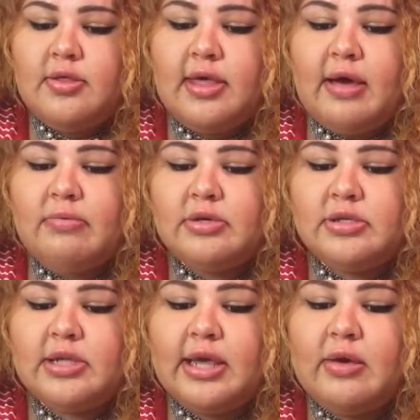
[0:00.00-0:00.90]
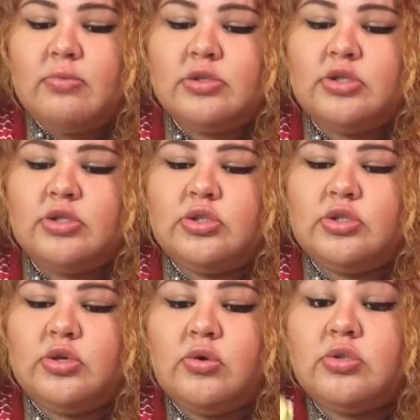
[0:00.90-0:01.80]
that was like, it was
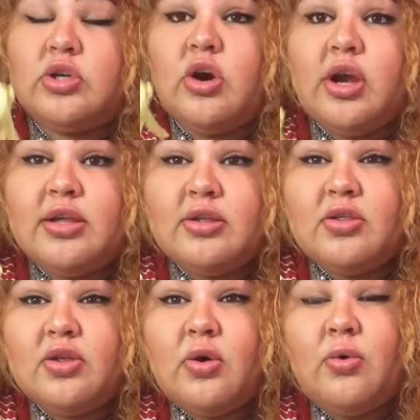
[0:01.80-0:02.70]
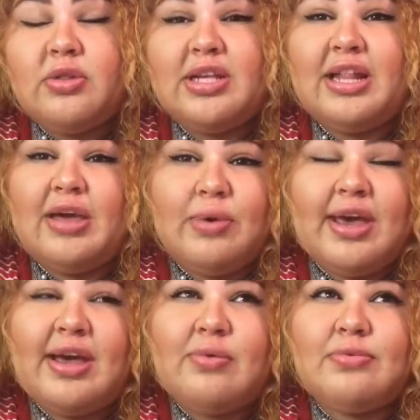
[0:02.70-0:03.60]
so dark. The only light
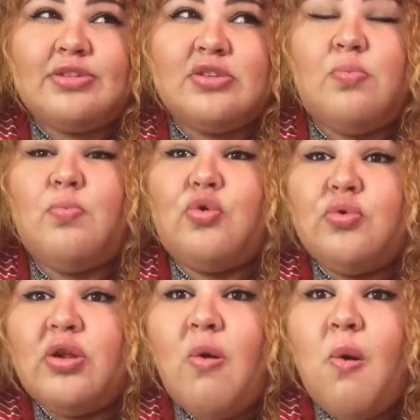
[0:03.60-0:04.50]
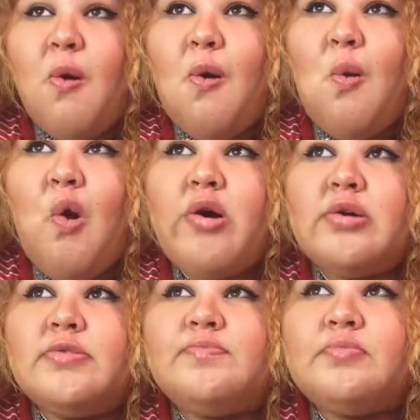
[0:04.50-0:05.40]
we had was the moon,
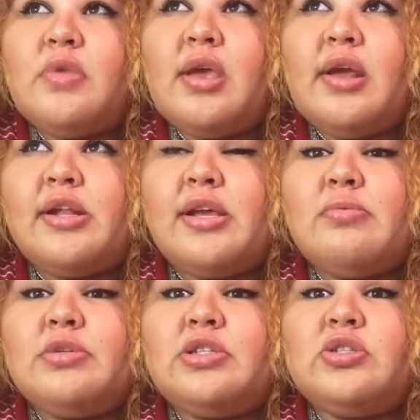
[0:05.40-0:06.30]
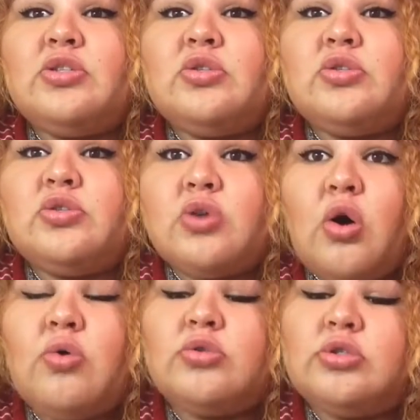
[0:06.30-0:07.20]
and it was
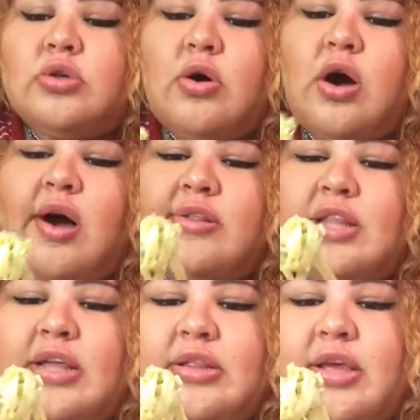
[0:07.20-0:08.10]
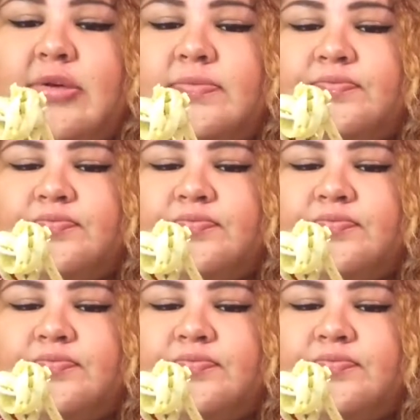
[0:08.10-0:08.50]
so hot that day.